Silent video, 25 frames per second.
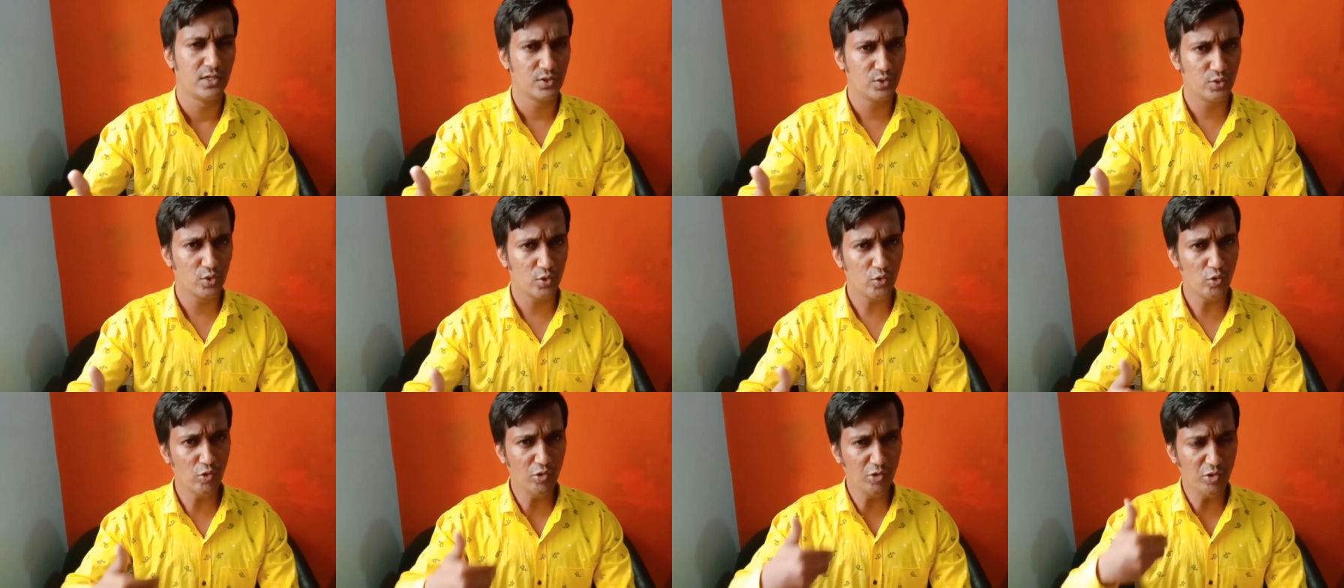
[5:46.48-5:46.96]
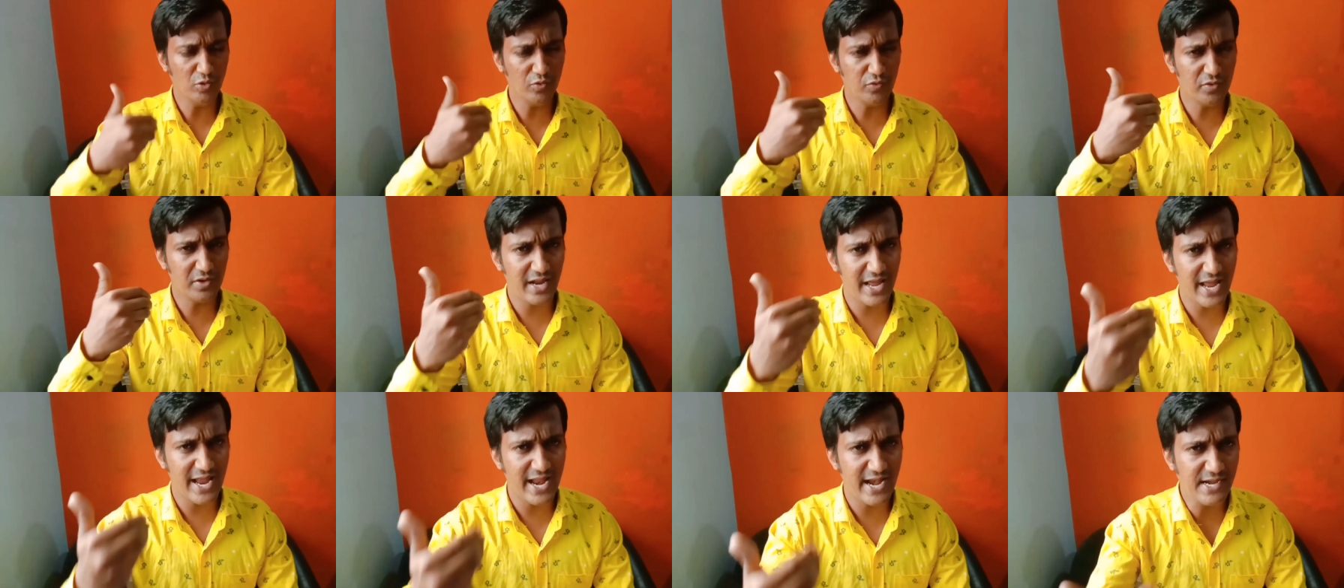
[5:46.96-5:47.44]
though your
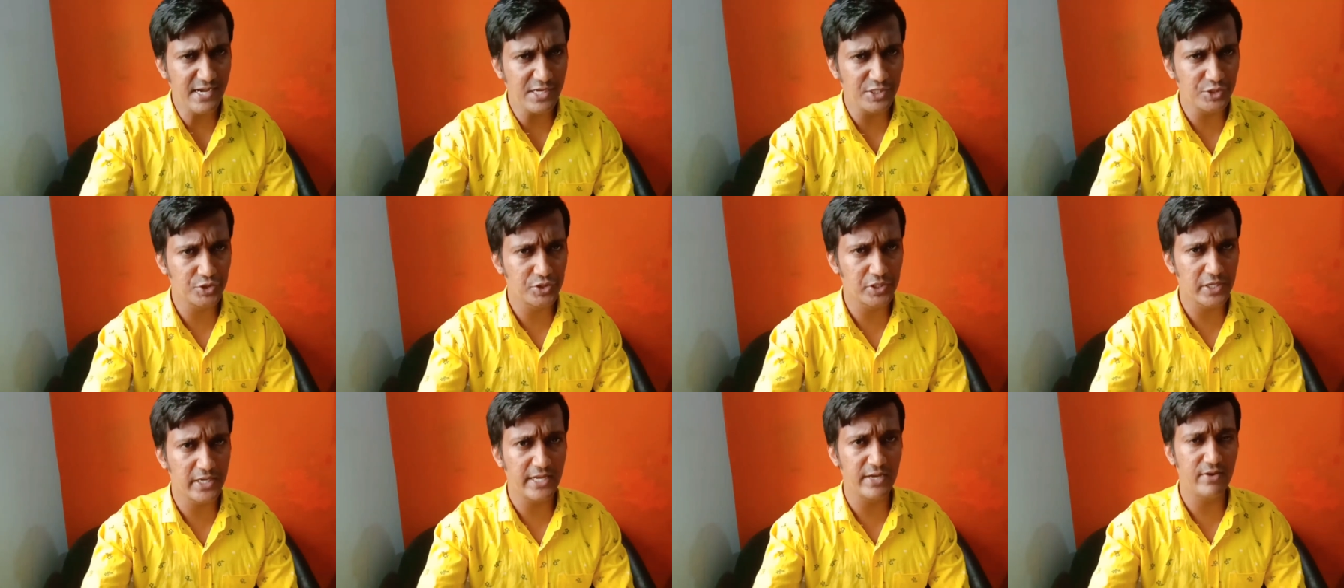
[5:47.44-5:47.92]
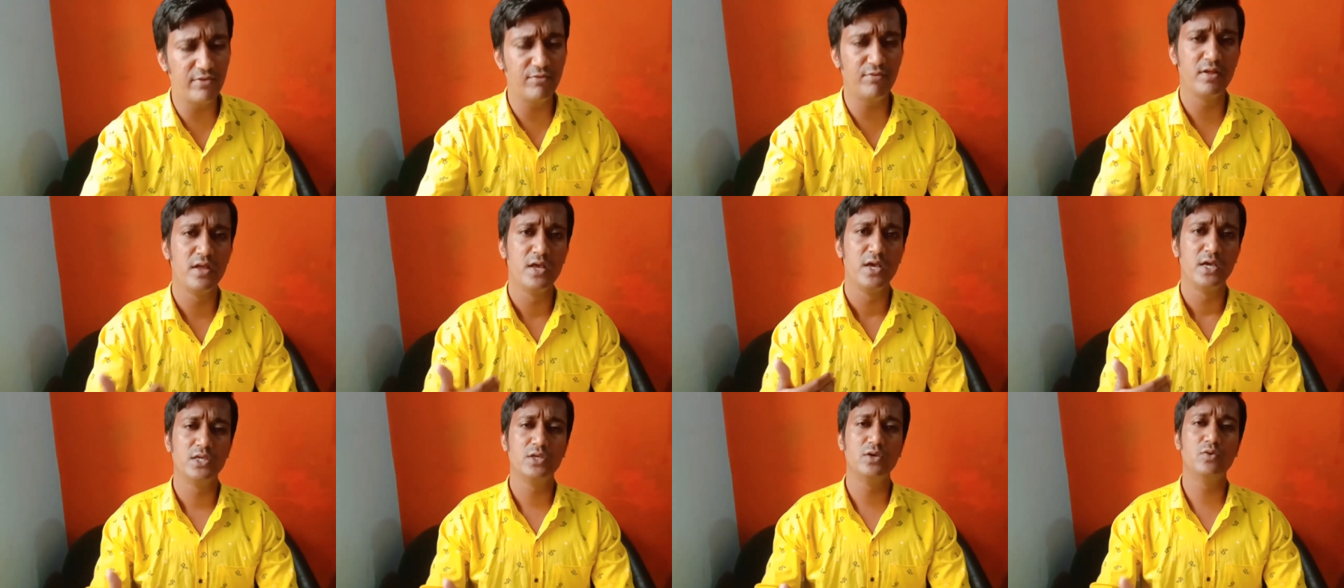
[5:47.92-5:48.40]
head is shaved
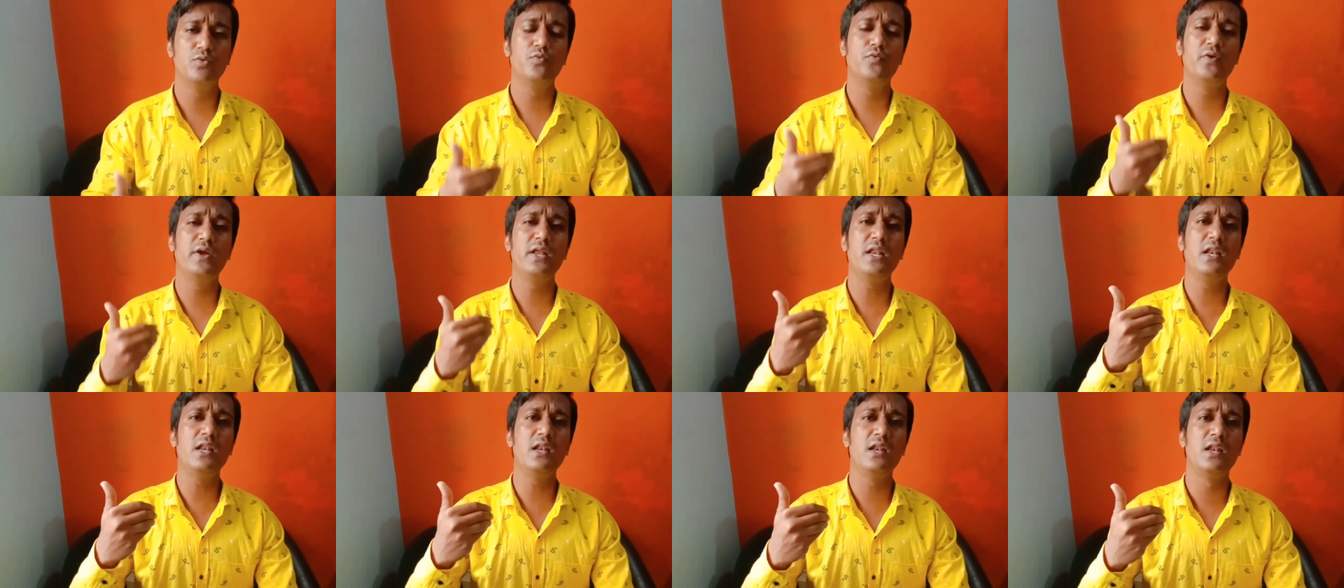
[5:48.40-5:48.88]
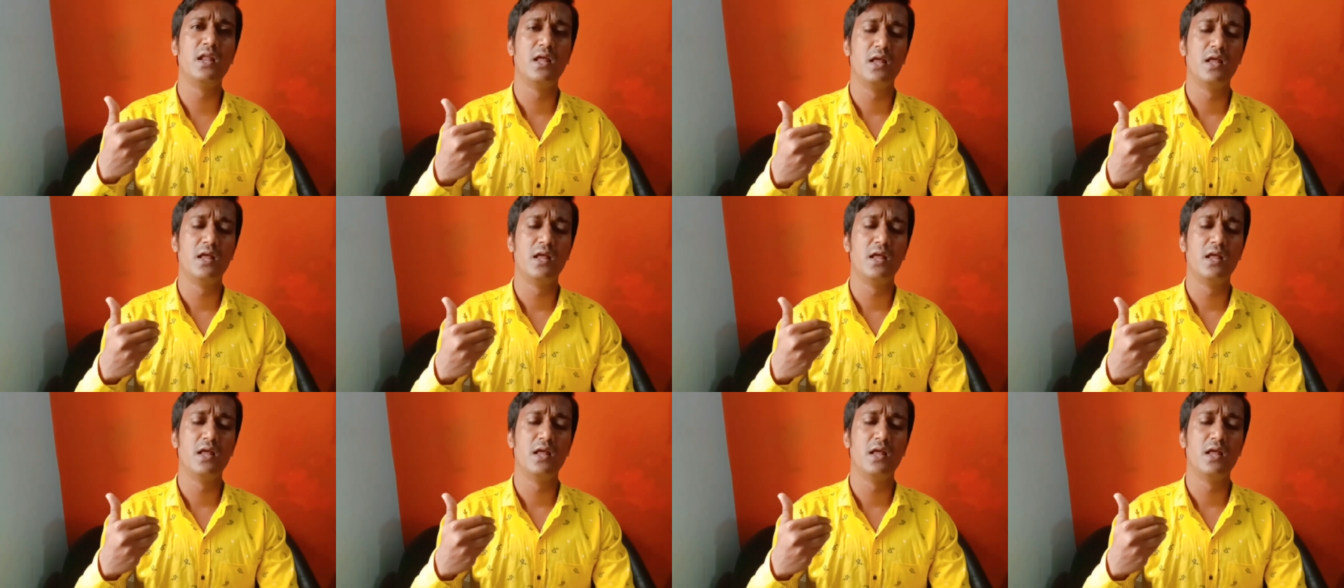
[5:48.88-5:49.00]
you will